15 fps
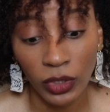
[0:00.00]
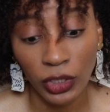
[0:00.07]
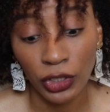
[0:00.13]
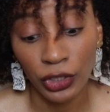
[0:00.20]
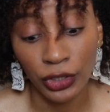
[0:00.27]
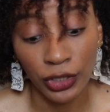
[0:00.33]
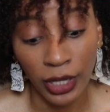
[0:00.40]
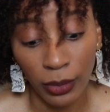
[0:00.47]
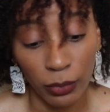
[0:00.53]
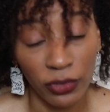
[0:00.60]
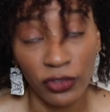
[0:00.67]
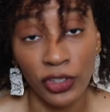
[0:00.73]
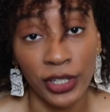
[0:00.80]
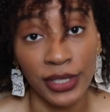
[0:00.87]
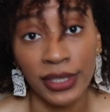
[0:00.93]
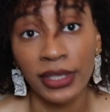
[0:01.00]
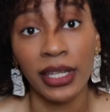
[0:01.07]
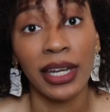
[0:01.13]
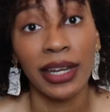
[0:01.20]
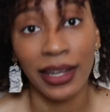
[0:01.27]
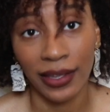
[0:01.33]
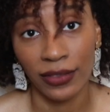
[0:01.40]
You're done with just
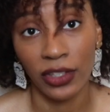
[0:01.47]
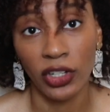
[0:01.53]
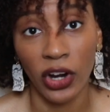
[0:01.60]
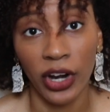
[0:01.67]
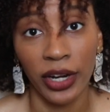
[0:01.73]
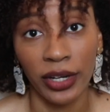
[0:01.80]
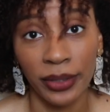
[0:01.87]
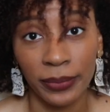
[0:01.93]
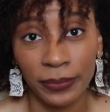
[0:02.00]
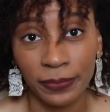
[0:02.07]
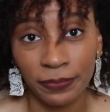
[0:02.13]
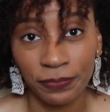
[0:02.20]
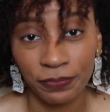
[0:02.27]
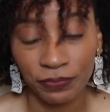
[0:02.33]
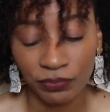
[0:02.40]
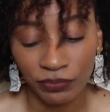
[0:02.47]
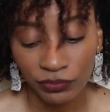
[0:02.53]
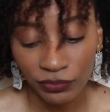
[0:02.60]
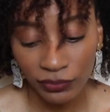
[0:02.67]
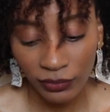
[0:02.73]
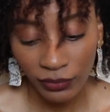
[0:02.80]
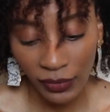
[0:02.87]
sitting in the dark.
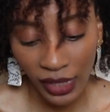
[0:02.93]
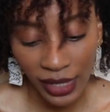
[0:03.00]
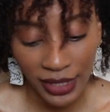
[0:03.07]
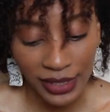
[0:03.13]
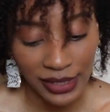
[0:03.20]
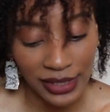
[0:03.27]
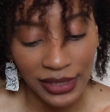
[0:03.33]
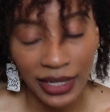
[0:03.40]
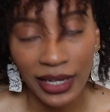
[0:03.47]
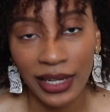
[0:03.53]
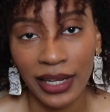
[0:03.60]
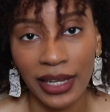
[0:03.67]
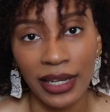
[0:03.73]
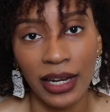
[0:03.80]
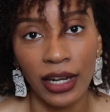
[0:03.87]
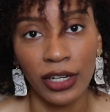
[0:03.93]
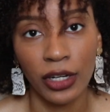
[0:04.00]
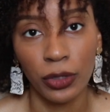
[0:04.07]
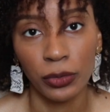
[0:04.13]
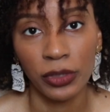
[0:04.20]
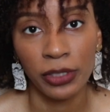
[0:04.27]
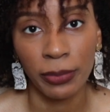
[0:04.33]
and sitting in
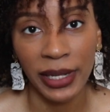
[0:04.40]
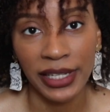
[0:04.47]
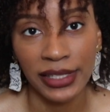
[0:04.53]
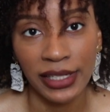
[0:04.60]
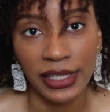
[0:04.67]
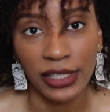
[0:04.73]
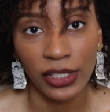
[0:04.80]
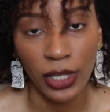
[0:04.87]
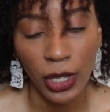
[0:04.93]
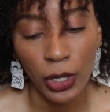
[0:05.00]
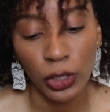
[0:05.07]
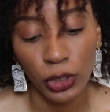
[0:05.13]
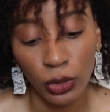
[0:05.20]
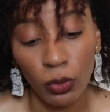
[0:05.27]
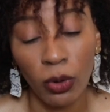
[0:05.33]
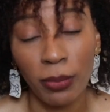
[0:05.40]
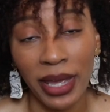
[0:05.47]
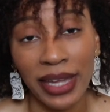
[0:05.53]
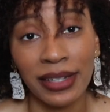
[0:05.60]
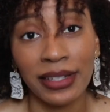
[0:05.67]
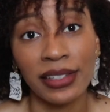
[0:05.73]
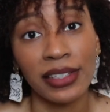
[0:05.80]
unknown spaces, you will
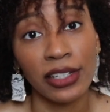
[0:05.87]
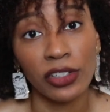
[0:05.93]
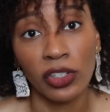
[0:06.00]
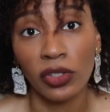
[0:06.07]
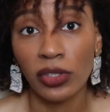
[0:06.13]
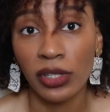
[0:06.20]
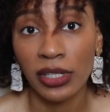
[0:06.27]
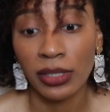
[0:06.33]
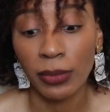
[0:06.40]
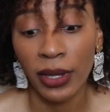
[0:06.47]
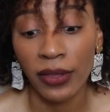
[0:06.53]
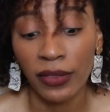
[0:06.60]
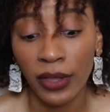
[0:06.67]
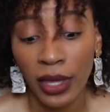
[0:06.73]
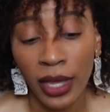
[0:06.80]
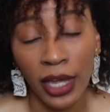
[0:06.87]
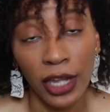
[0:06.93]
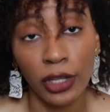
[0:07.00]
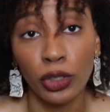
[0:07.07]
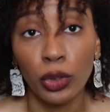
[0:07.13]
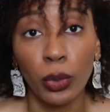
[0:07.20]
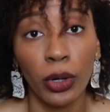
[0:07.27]
make decisions this month,
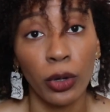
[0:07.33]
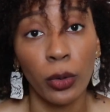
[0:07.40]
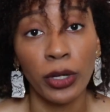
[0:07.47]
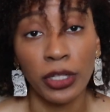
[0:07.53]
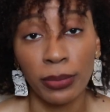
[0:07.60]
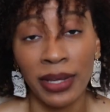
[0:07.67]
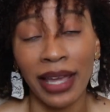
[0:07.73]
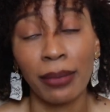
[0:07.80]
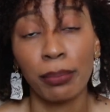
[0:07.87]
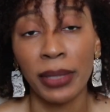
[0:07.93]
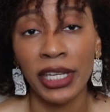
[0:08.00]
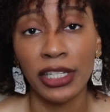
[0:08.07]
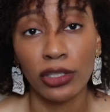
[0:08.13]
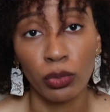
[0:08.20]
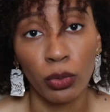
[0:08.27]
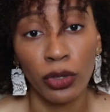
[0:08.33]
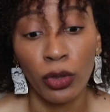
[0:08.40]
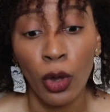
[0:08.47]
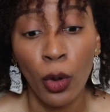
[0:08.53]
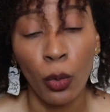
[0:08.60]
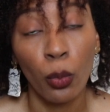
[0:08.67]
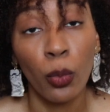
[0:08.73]
and you are going to be at peace with
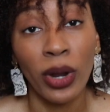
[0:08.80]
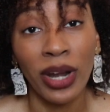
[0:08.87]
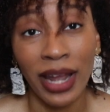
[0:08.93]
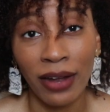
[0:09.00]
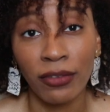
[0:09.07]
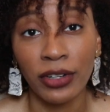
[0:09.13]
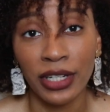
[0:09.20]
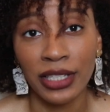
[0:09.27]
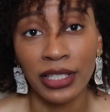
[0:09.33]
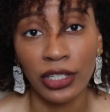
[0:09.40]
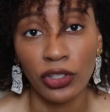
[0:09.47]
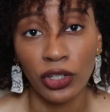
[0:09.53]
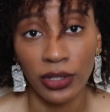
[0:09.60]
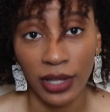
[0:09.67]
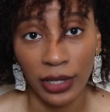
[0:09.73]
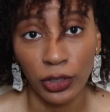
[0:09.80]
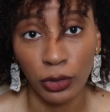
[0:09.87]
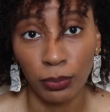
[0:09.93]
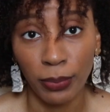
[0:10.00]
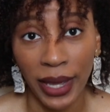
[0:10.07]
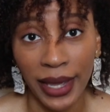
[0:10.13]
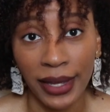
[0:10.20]
whatever decision that
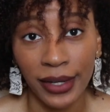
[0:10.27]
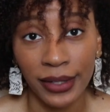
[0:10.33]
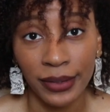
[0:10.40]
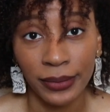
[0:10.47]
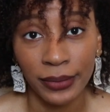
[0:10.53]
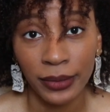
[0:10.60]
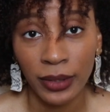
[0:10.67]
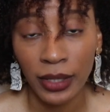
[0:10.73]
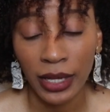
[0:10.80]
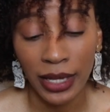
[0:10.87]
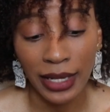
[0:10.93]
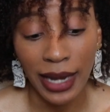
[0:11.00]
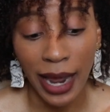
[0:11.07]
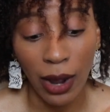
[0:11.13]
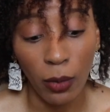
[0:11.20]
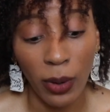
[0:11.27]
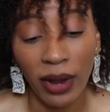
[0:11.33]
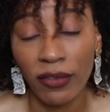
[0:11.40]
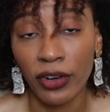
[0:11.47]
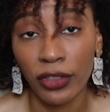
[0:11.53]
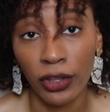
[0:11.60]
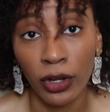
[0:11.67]
you make and
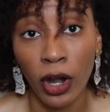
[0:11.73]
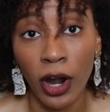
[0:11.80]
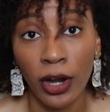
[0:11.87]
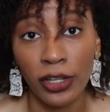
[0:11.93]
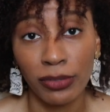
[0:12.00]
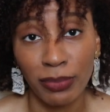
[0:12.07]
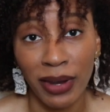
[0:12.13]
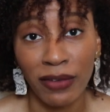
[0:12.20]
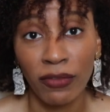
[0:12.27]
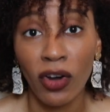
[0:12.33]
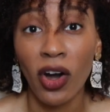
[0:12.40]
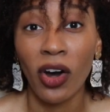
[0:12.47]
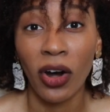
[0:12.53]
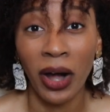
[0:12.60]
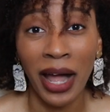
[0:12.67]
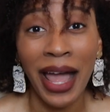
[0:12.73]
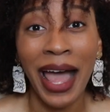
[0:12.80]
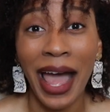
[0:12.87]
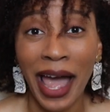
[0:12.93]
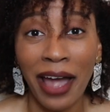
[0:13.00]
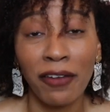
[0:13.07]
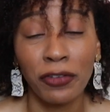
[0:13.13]
however the cards may fall
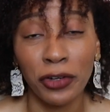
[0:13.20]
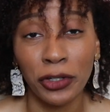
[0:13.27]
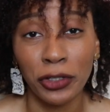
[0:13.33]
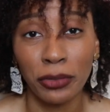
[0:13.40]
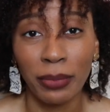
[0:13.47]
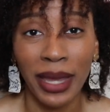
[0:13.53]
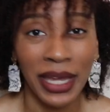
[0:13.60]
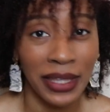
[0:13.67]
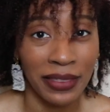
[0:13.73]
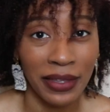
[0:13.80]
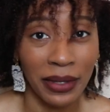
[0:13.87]
after you make